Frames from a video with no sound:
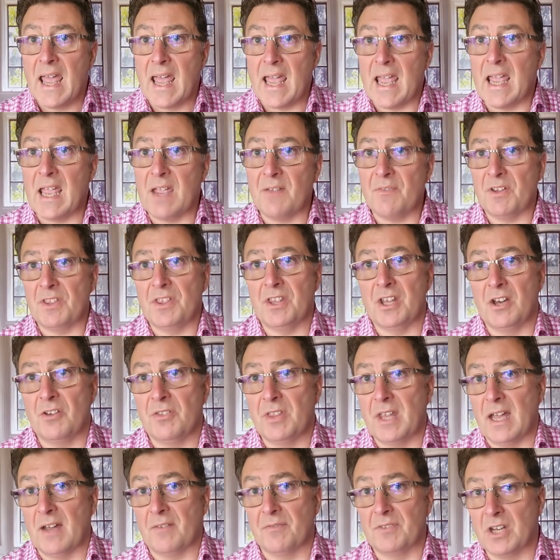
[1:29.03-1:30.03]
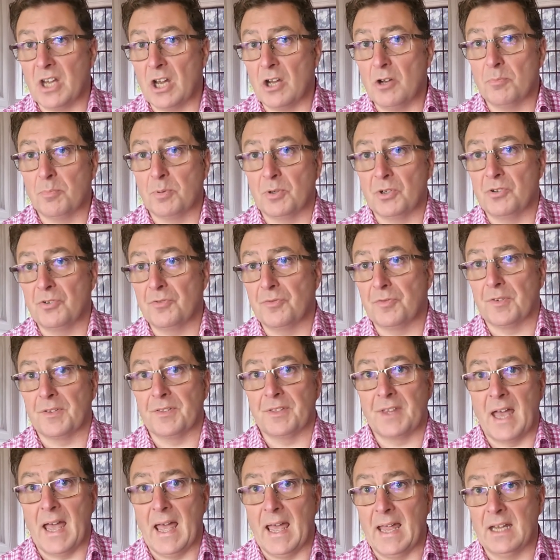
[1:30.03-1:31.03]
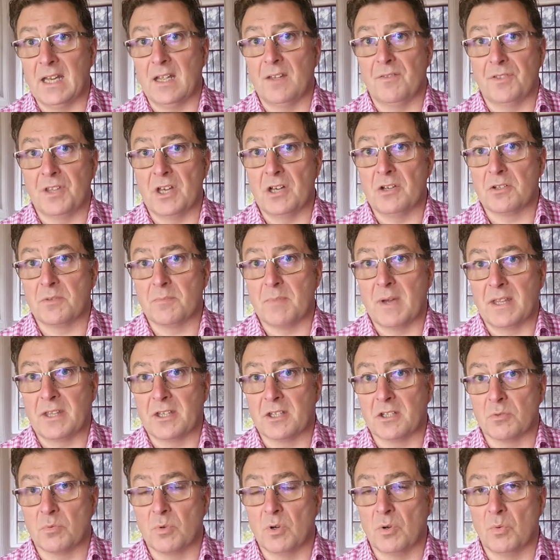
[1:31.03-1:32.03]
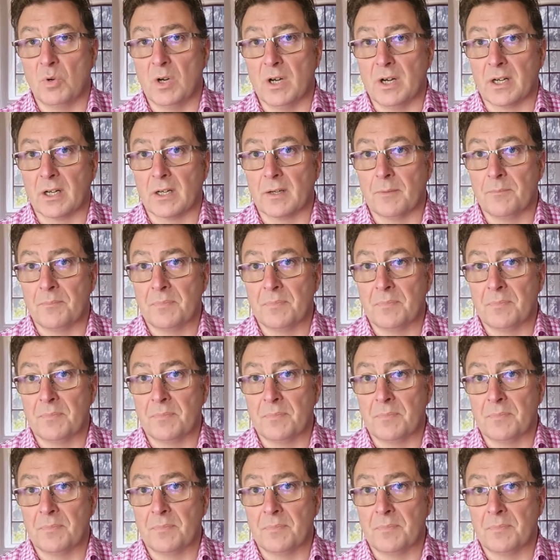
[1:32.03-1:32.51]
even though they have no proof that any of those methods will work.